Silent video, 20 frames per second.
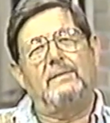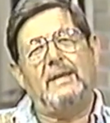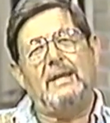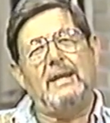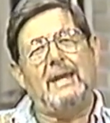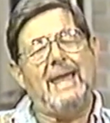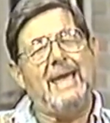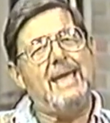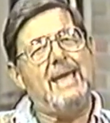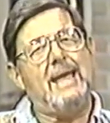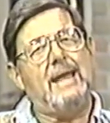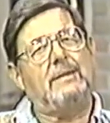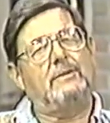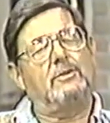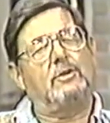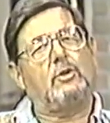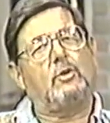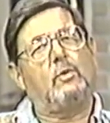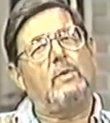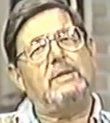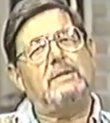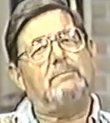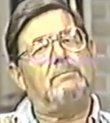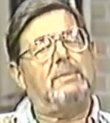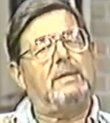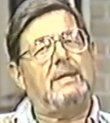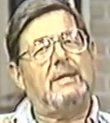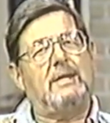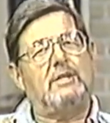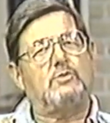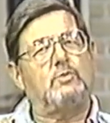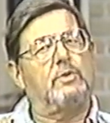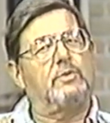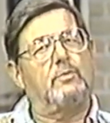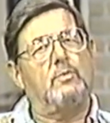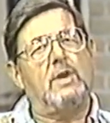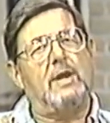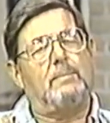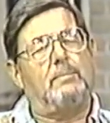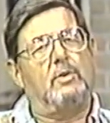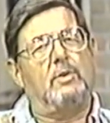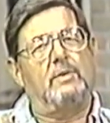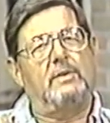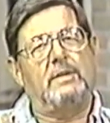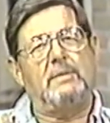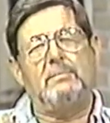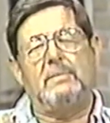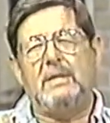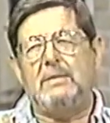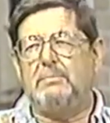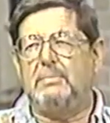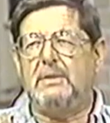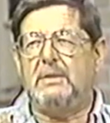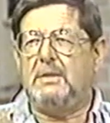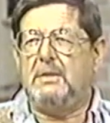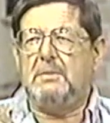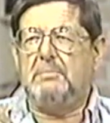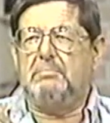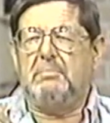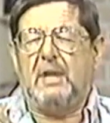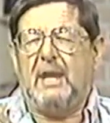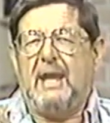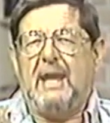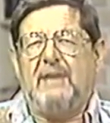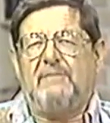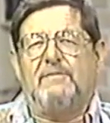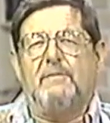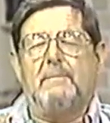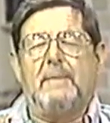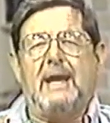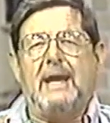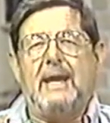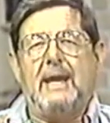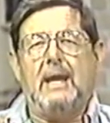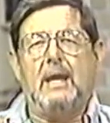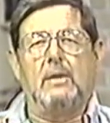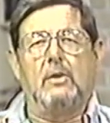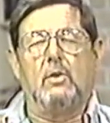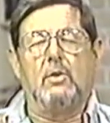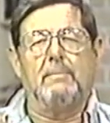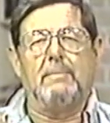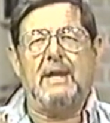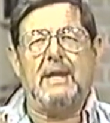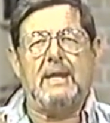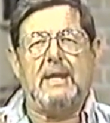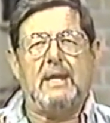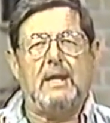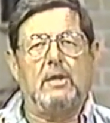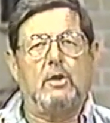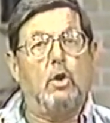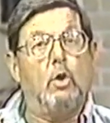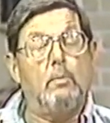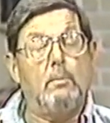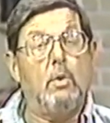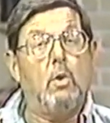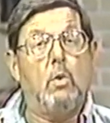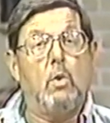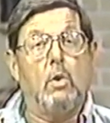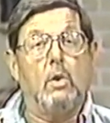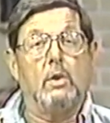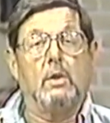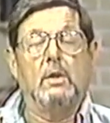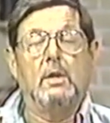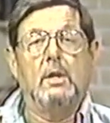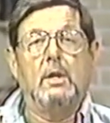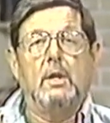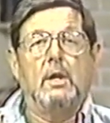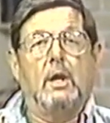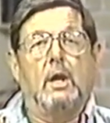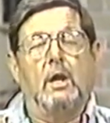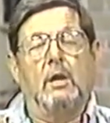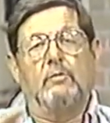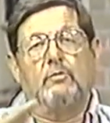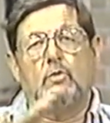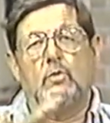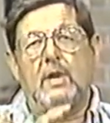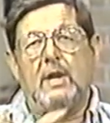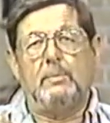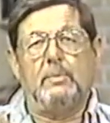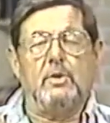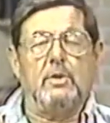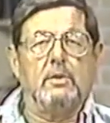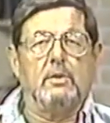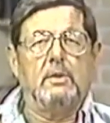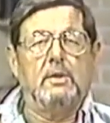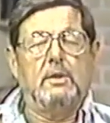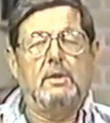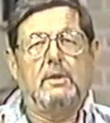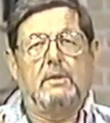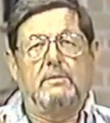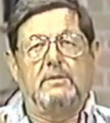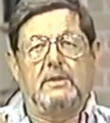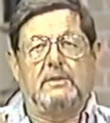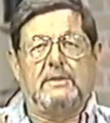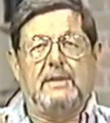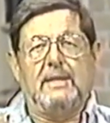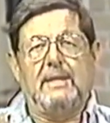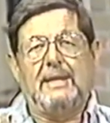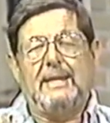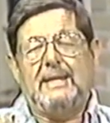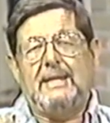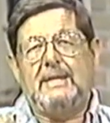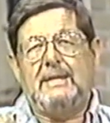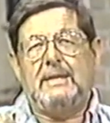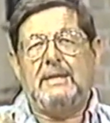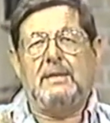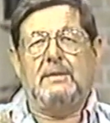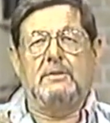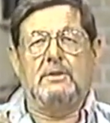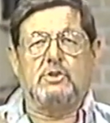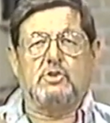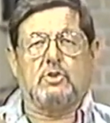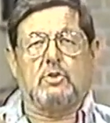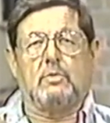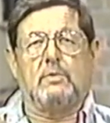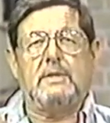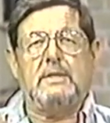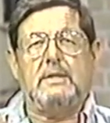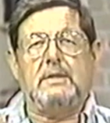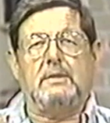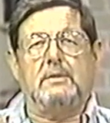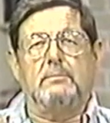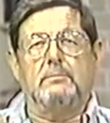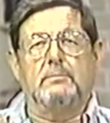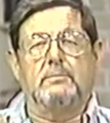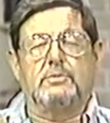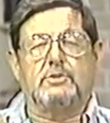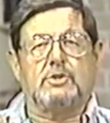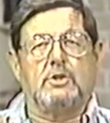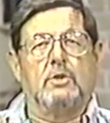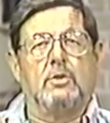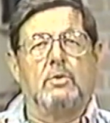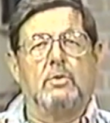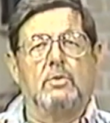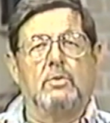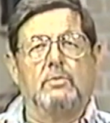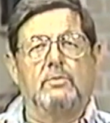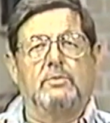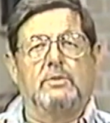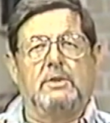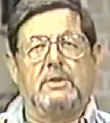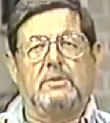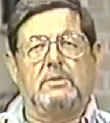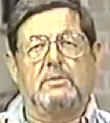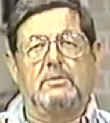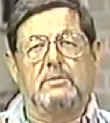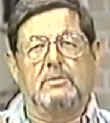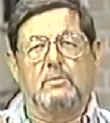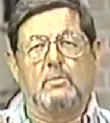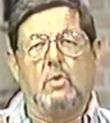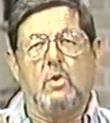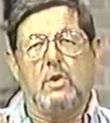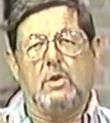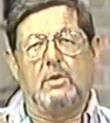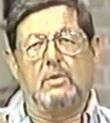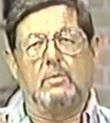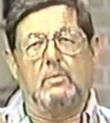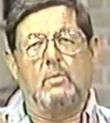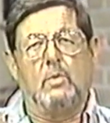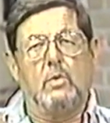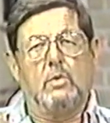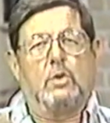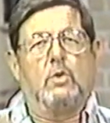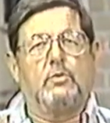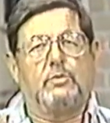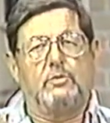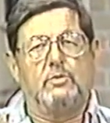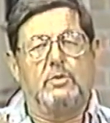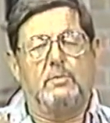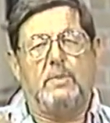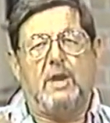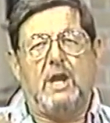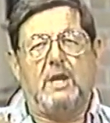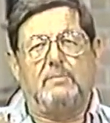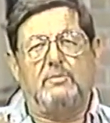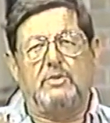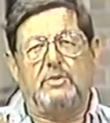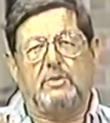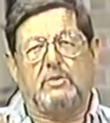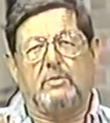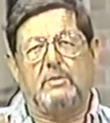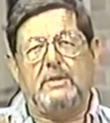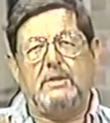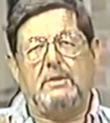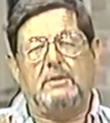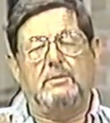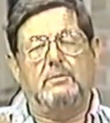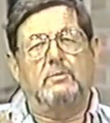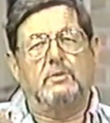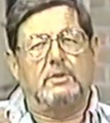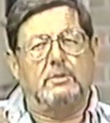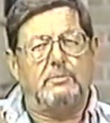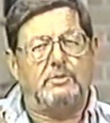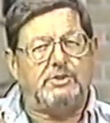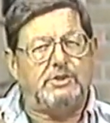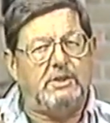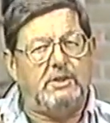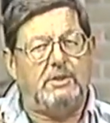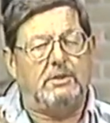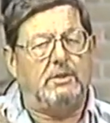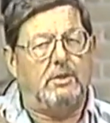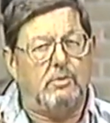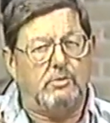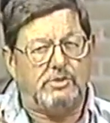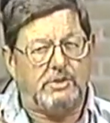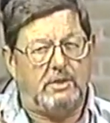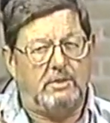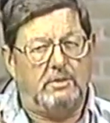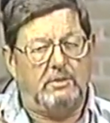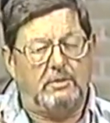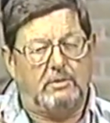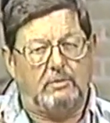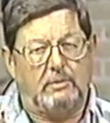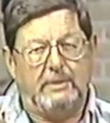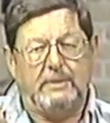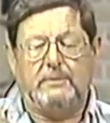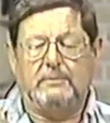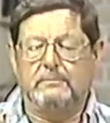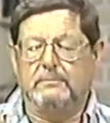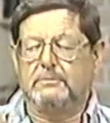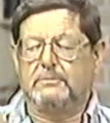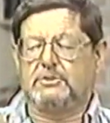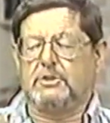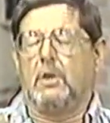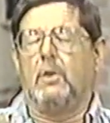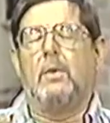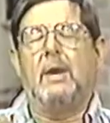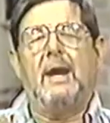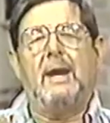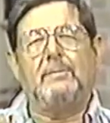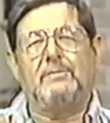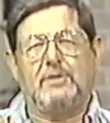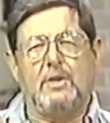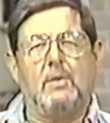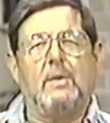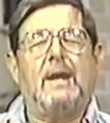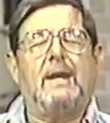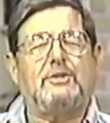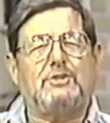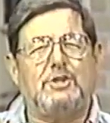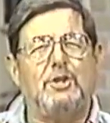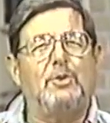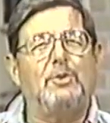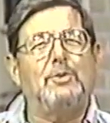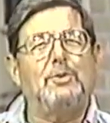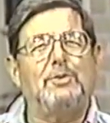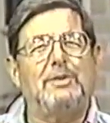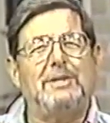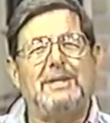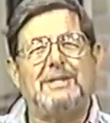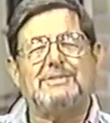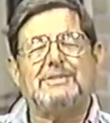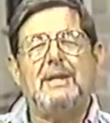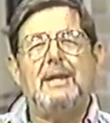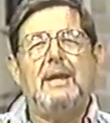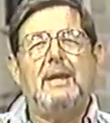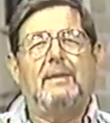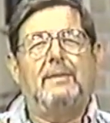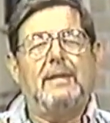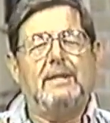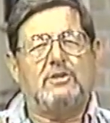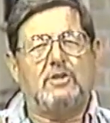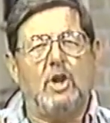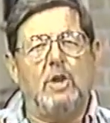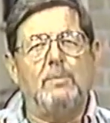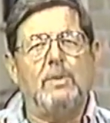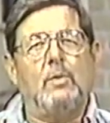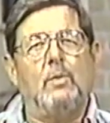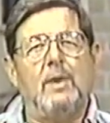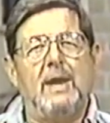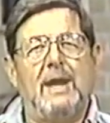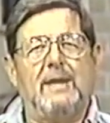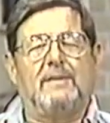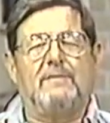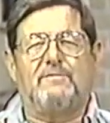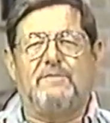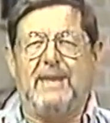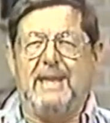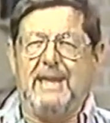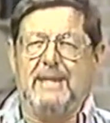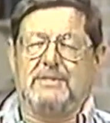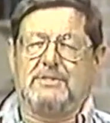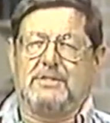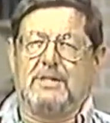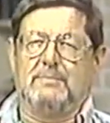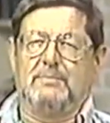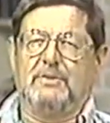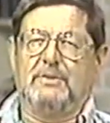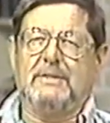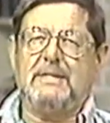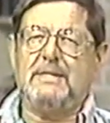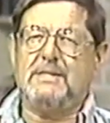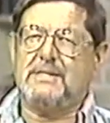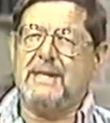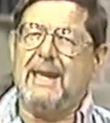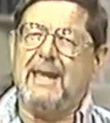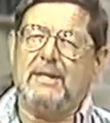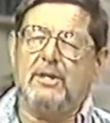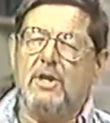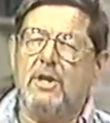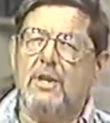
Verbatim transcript: They line the creek beds with rubber. They may be a half a mile or a mile or more of rubber that they lay in this creek so that the water won't go through the bottom of the creek when the machine goes under the creek. So I thought I'd show you this. They told me where I could find some of these. I had